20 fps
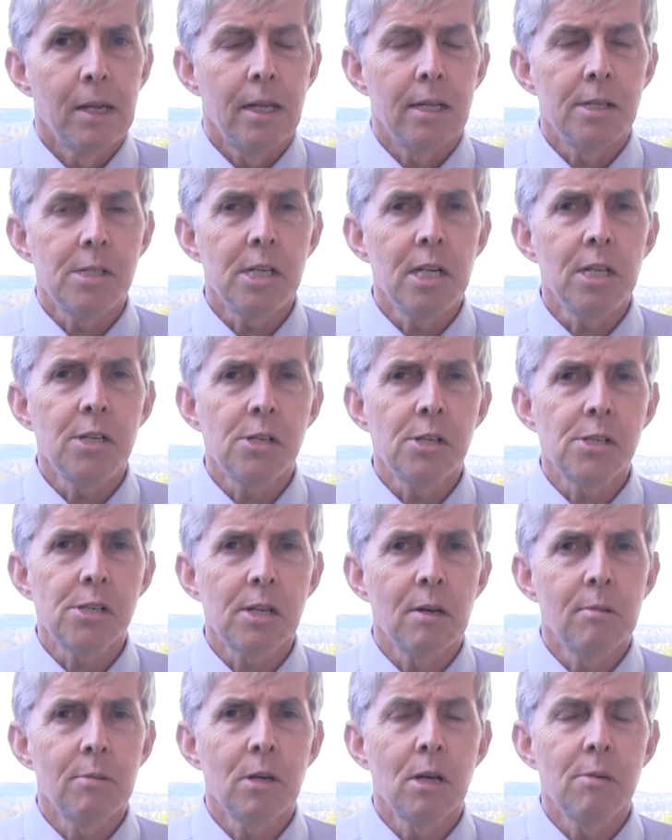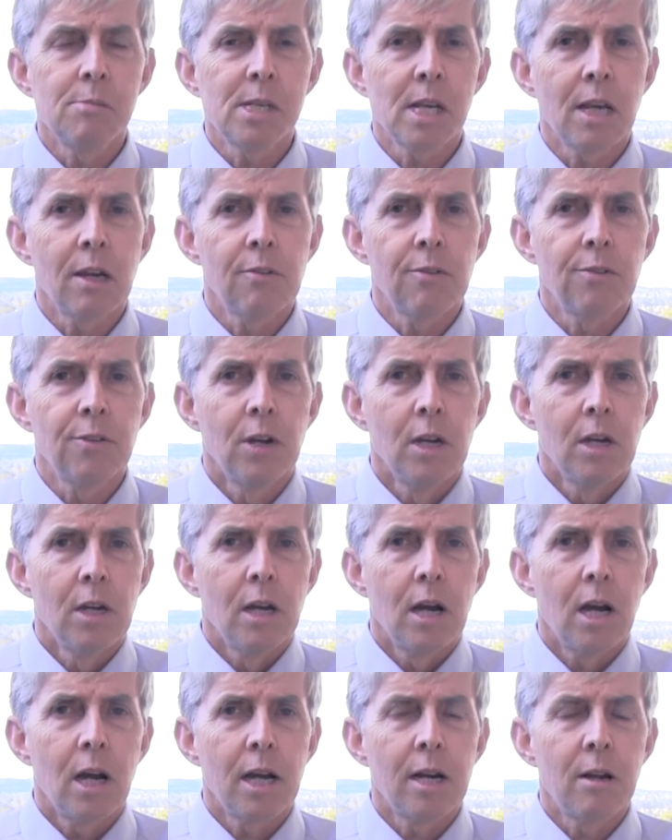And teachers sometimes have
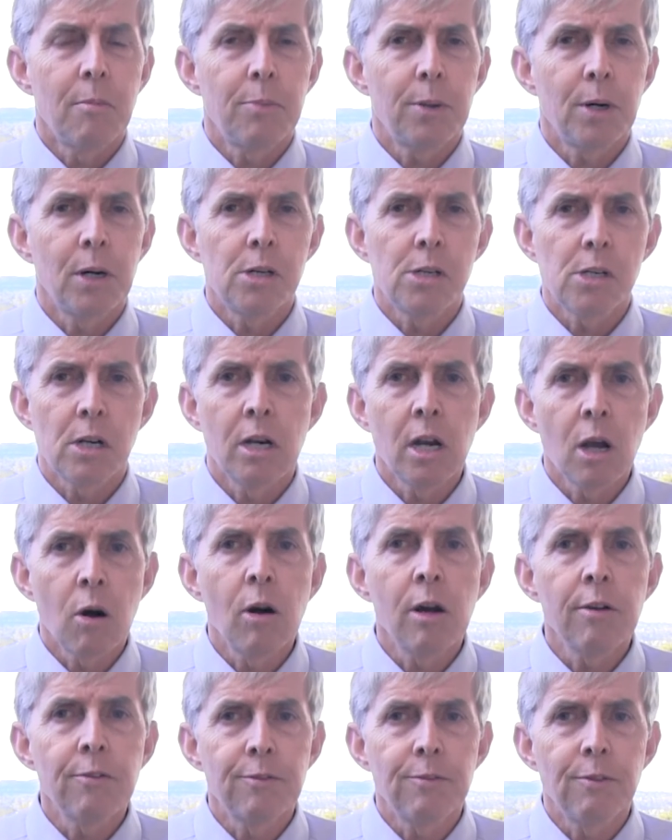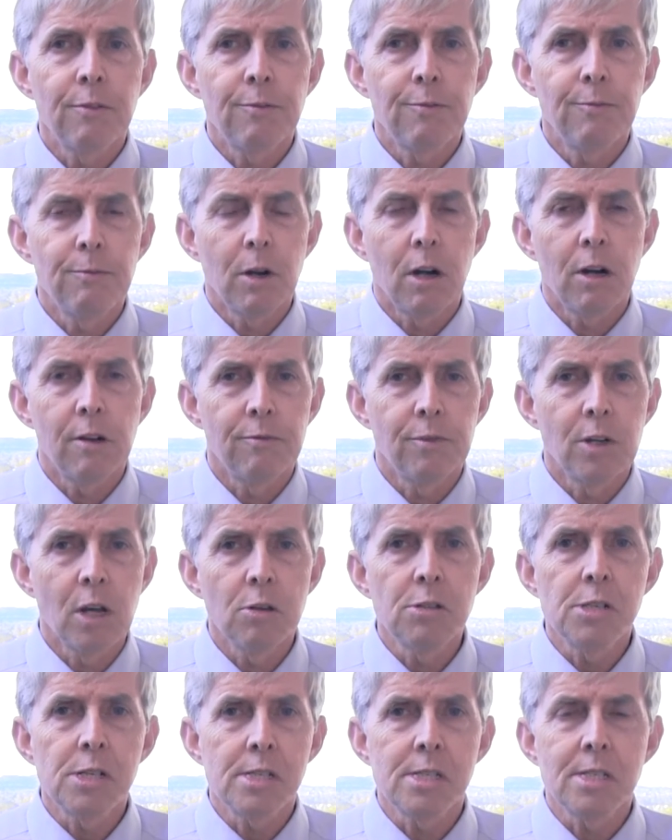an approach. I know I've
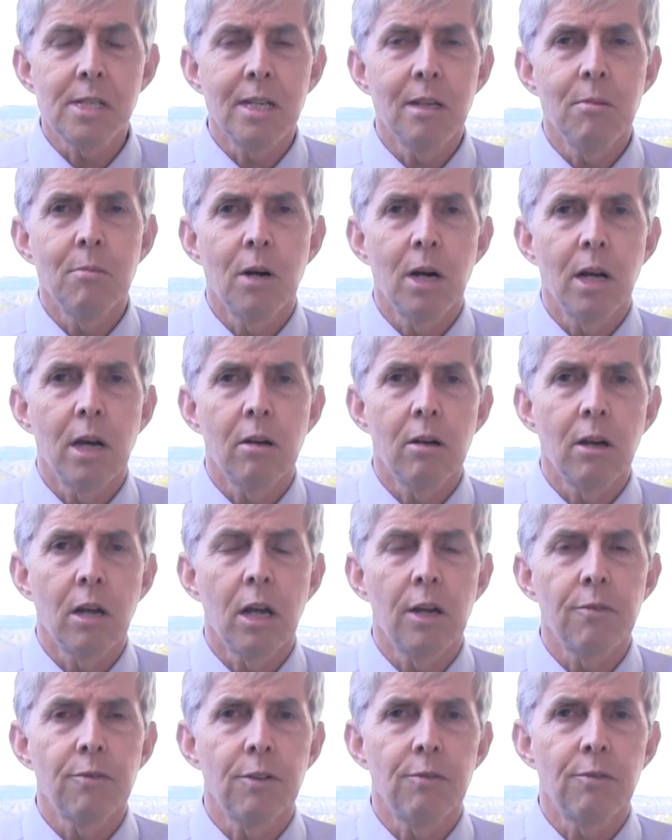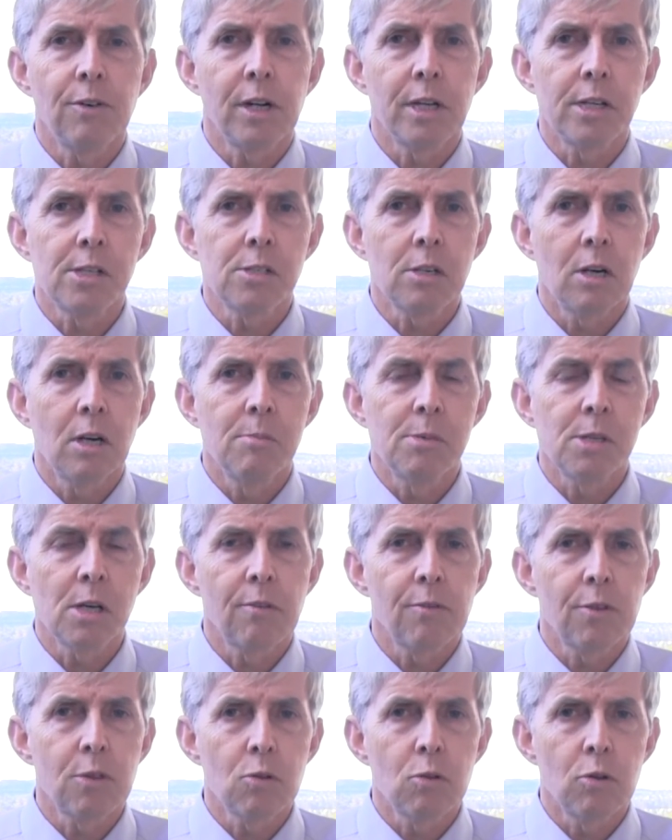noticed it in my own life at various times.
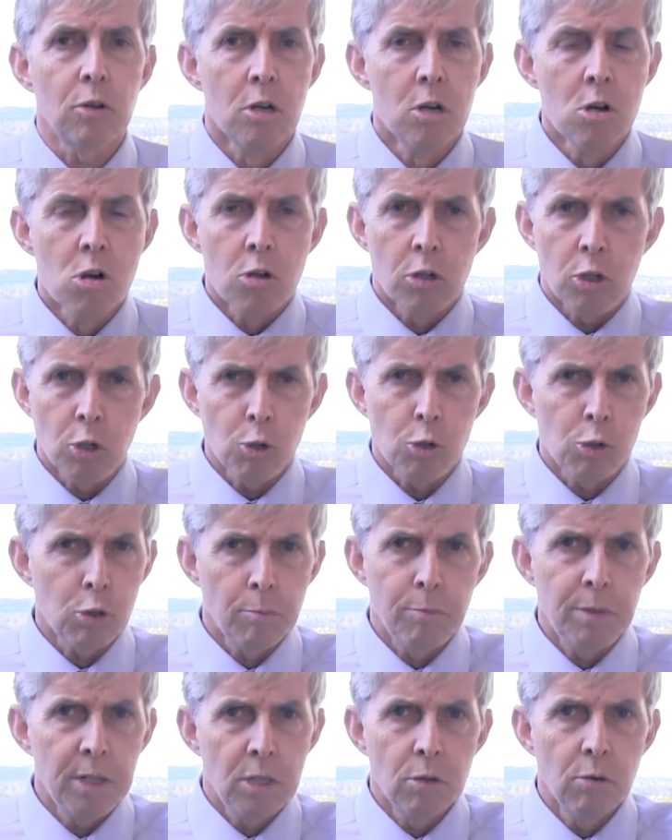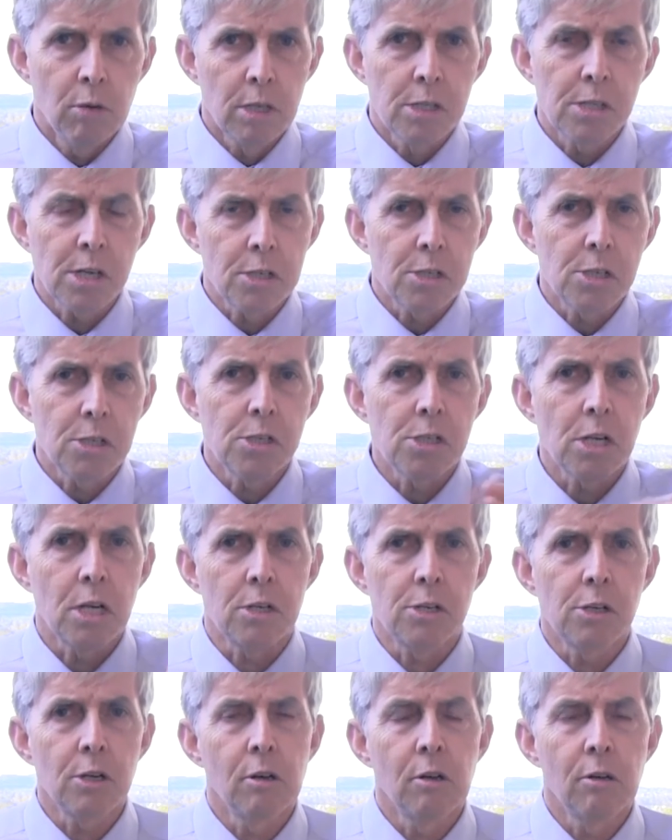I've thought, you should be doing such and
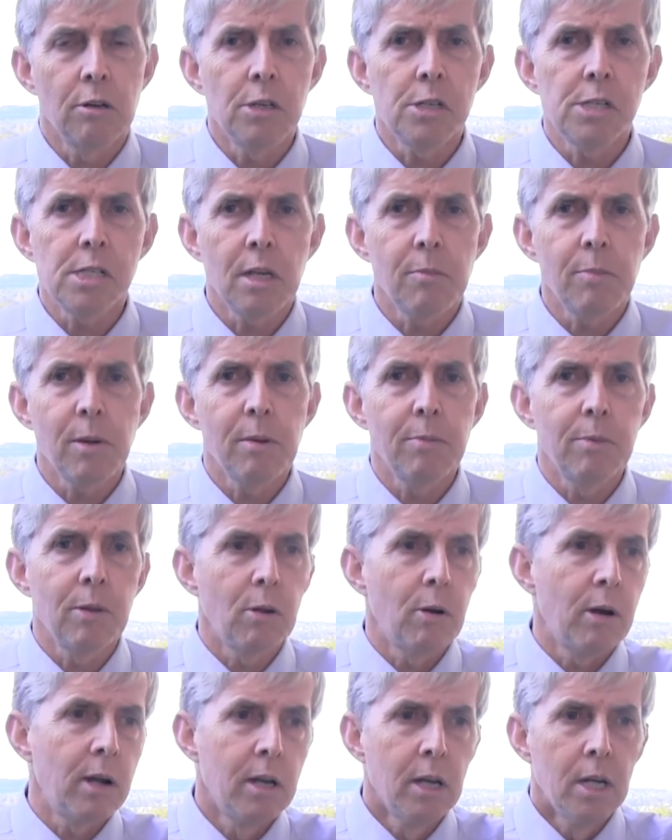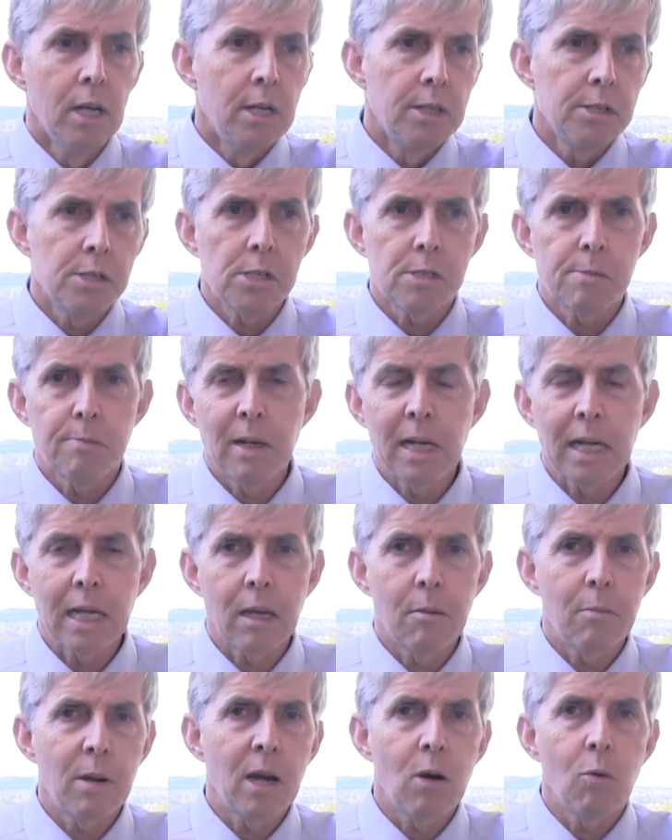such, you know, and you see people who are just
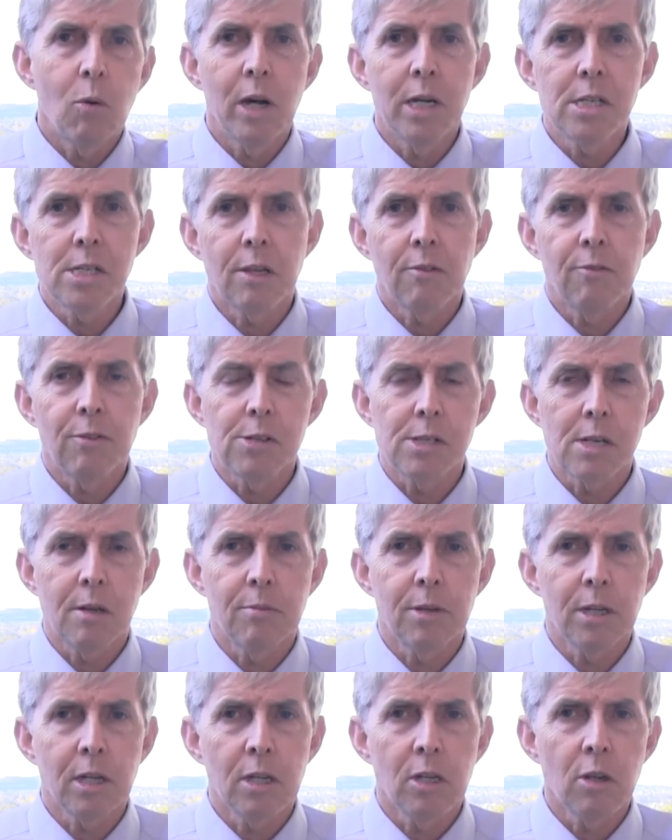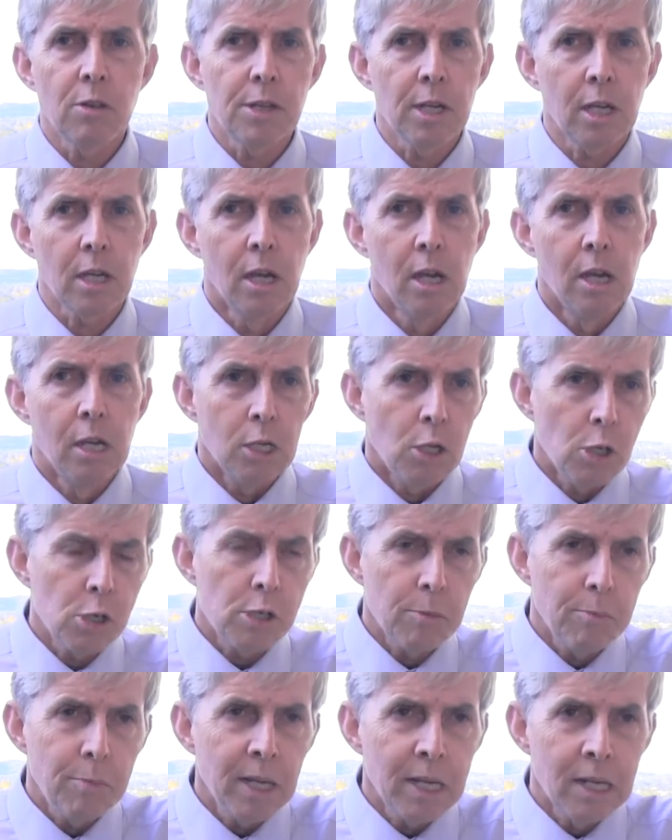milling about waiting for something and you think, you
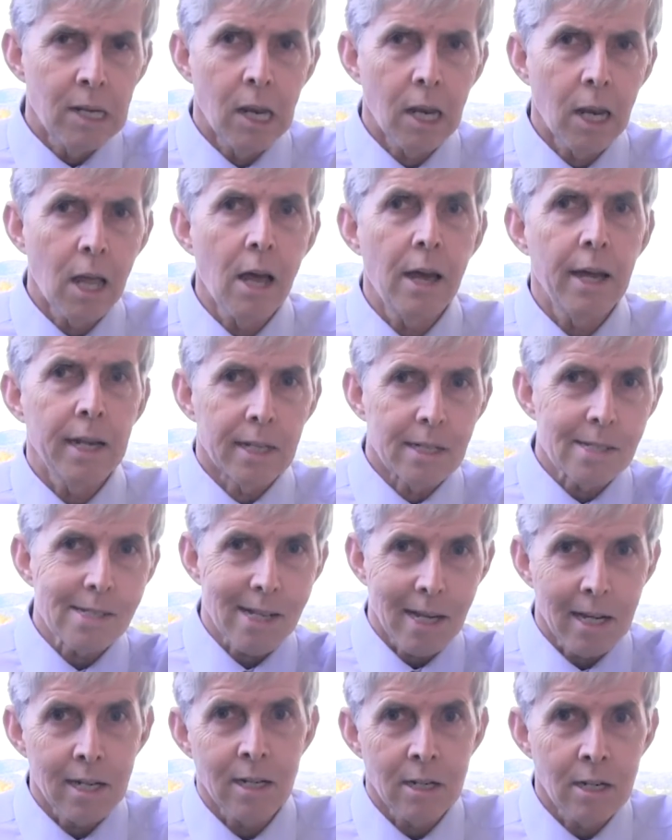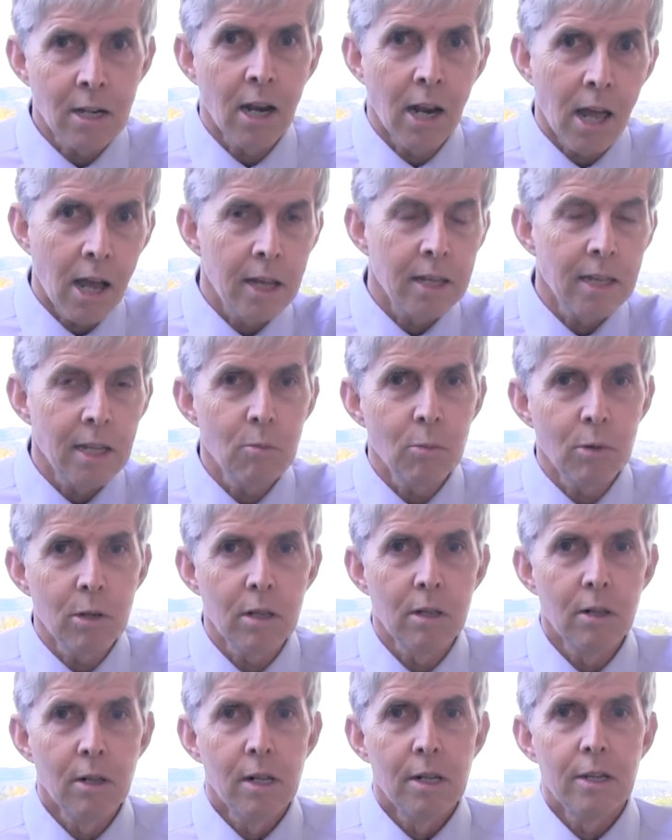should be in a line, stand in a line, then
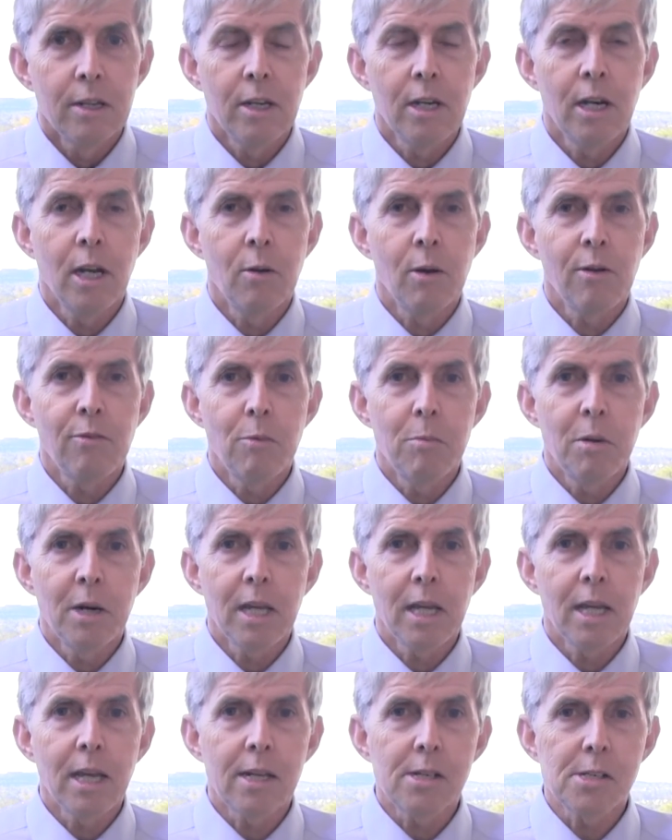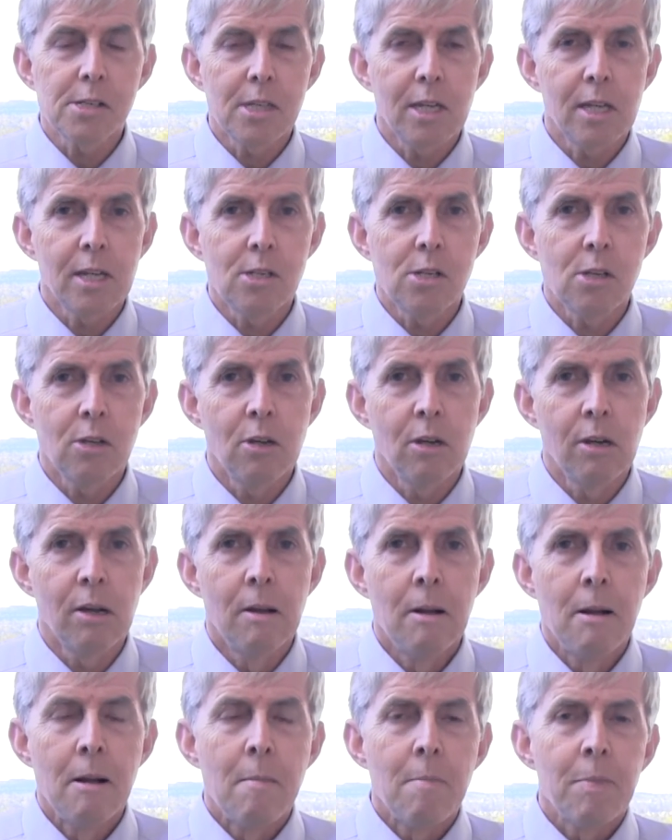we, you know, everybody gets their
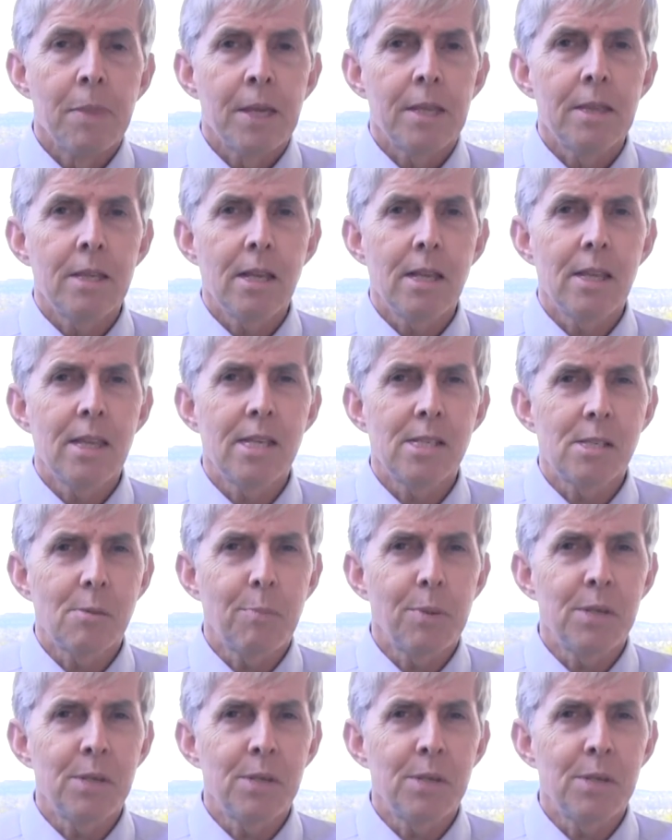turn. There's a